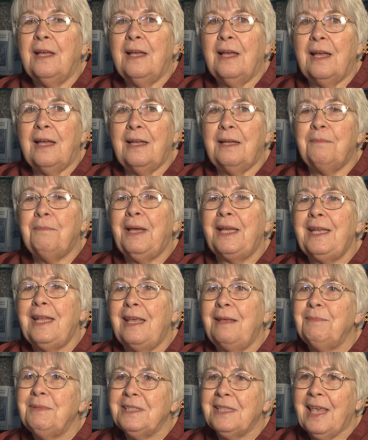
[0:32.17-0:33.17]
Right. My
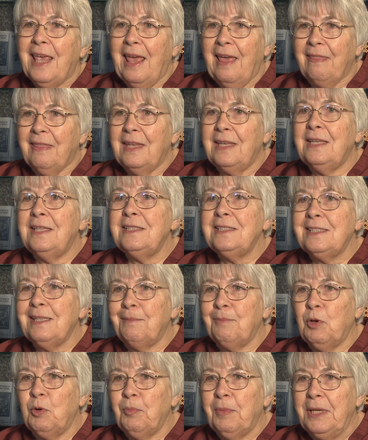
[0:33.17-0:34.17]
name is Cathy
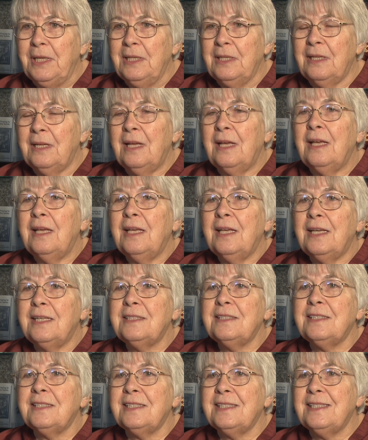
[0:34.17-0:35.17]
Zimmerman.
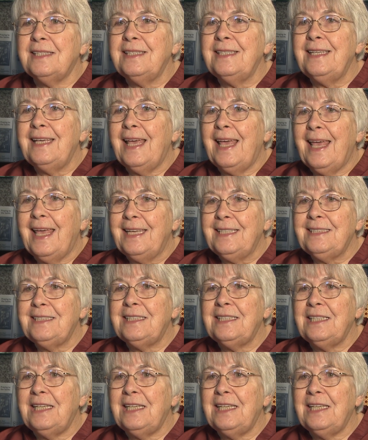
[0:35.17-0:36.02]
It's CathyZimmerman.